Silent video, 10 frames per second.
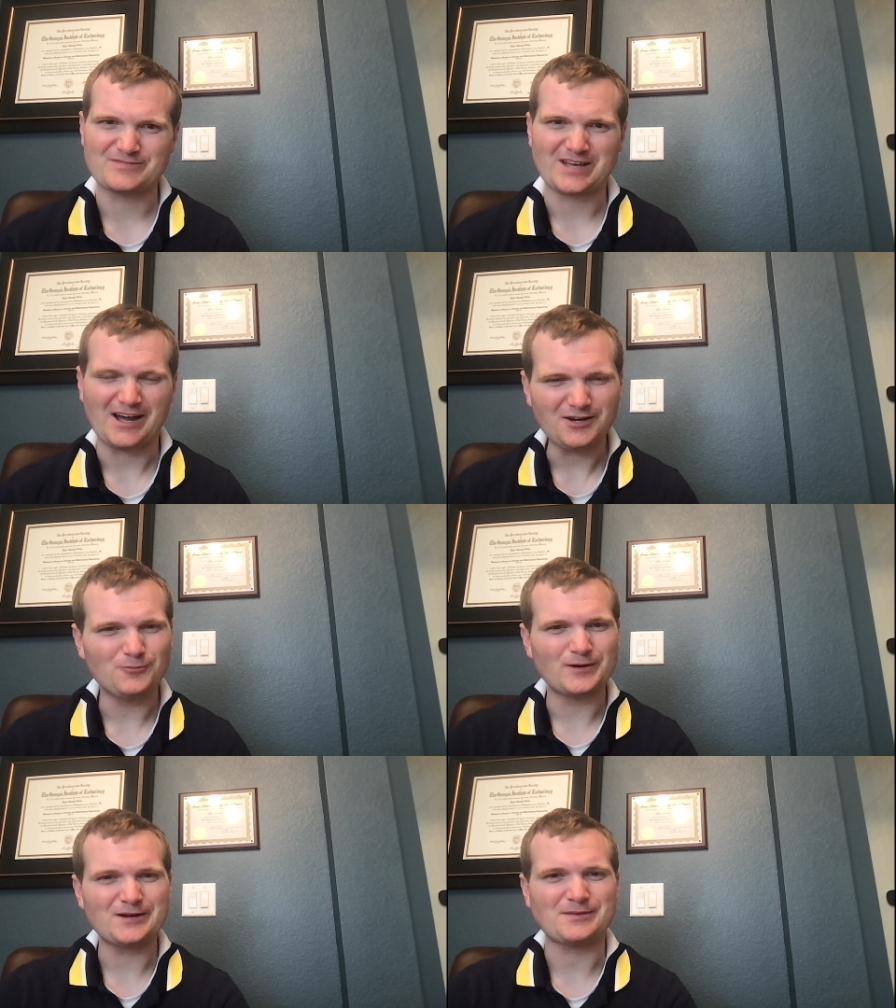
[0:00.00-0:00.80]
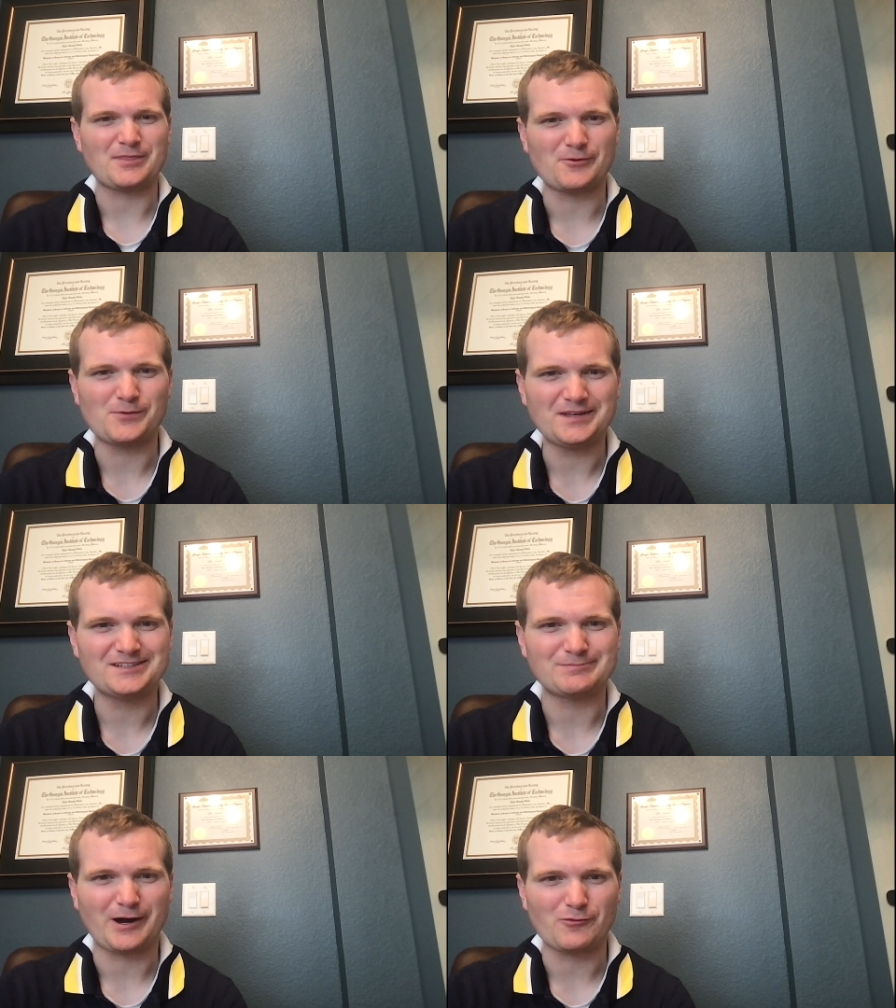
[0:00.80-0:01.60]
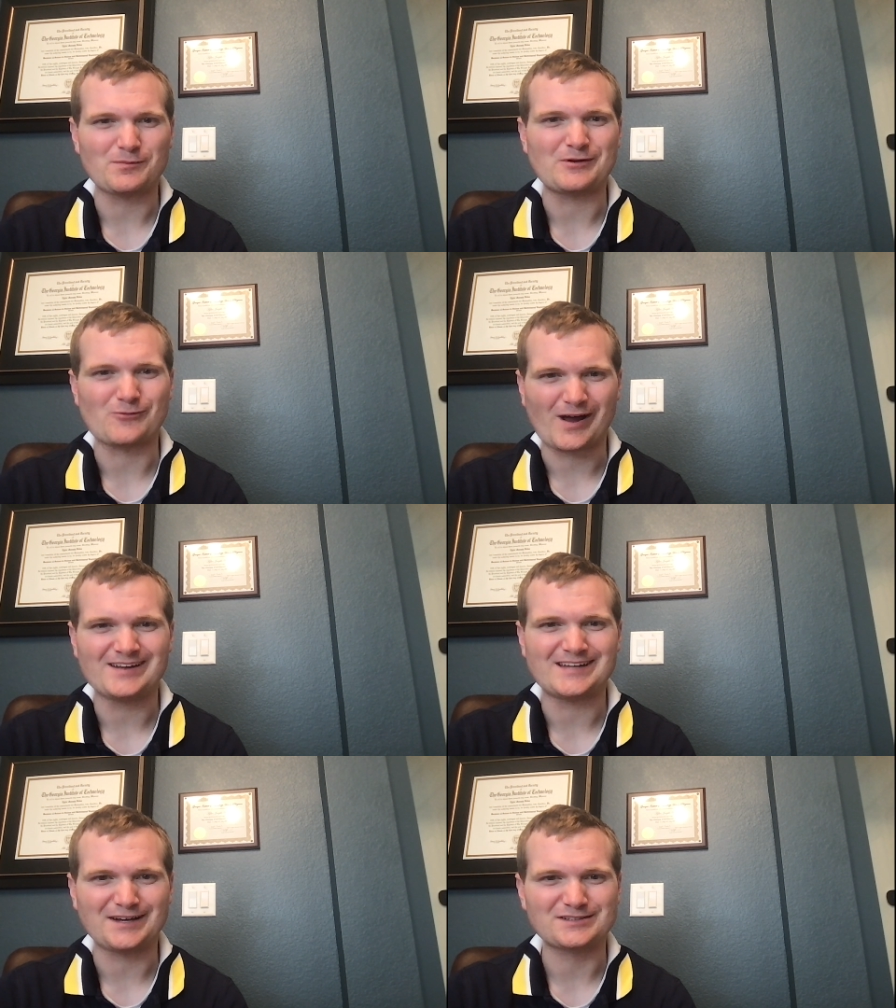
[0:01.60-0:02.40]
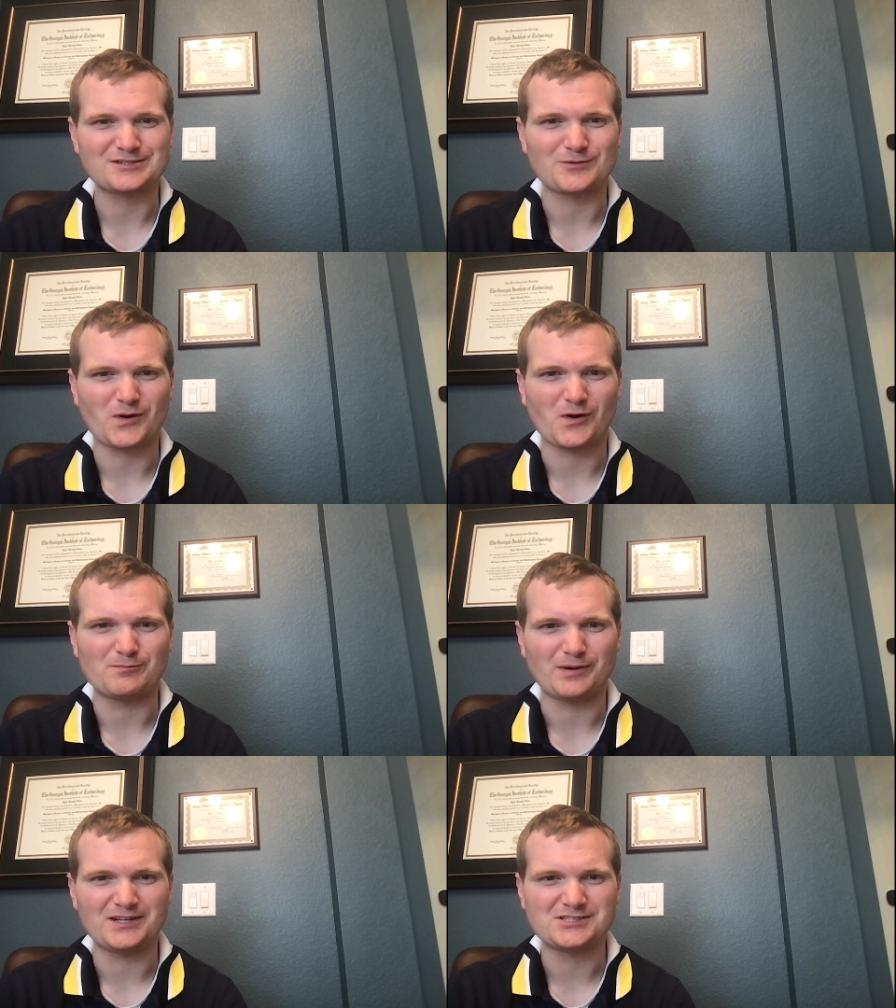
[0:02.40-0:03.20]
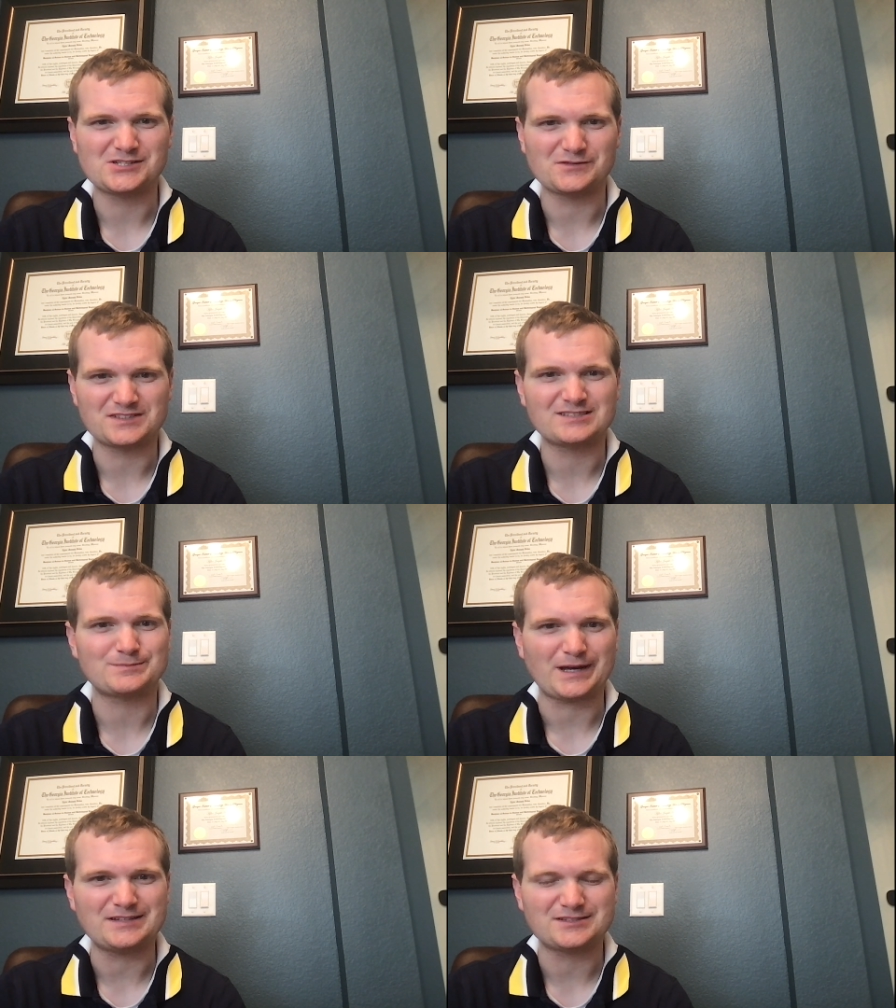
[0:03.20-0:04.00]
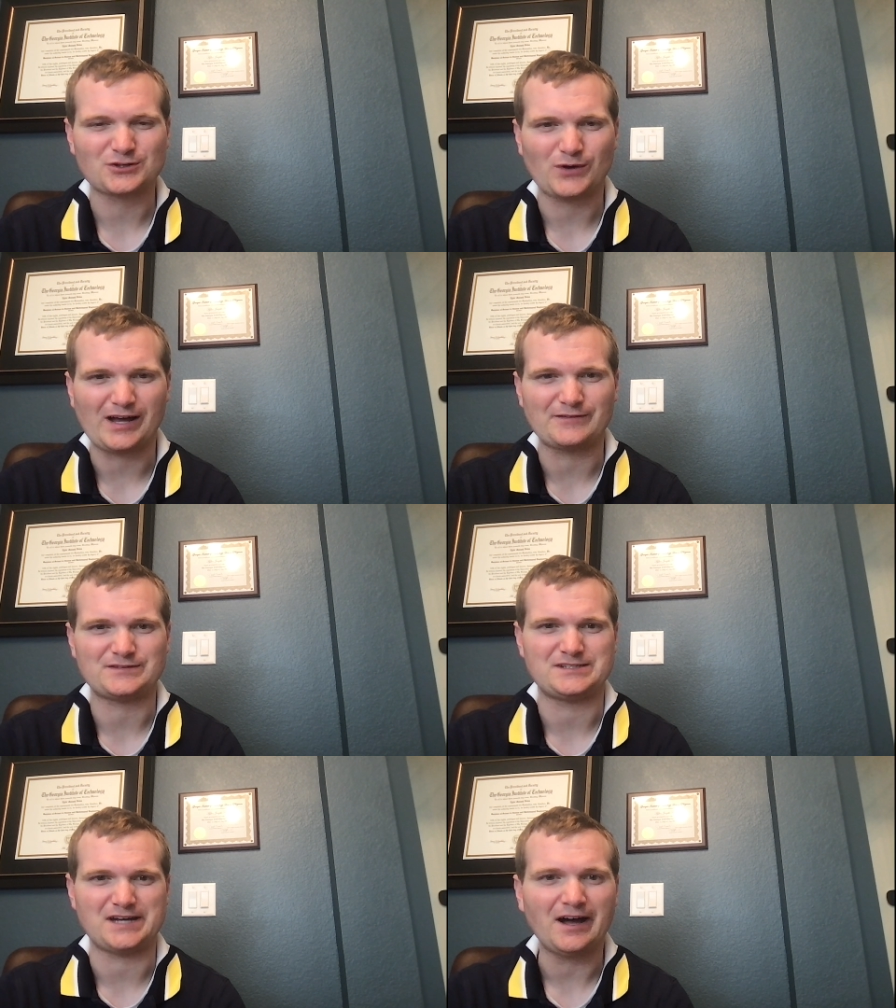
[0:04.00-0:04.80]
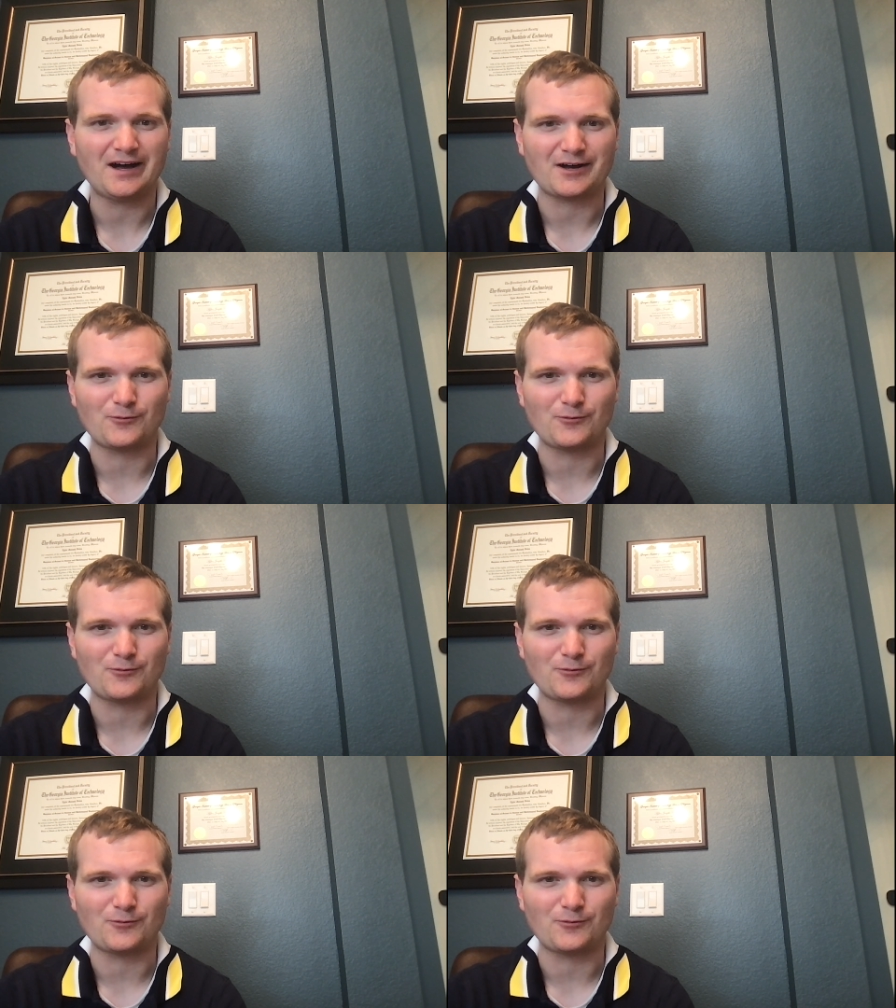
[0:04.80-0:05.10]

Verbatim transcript: kind of weird that the weak spot would be right next to where a bunch of spacecraft dock.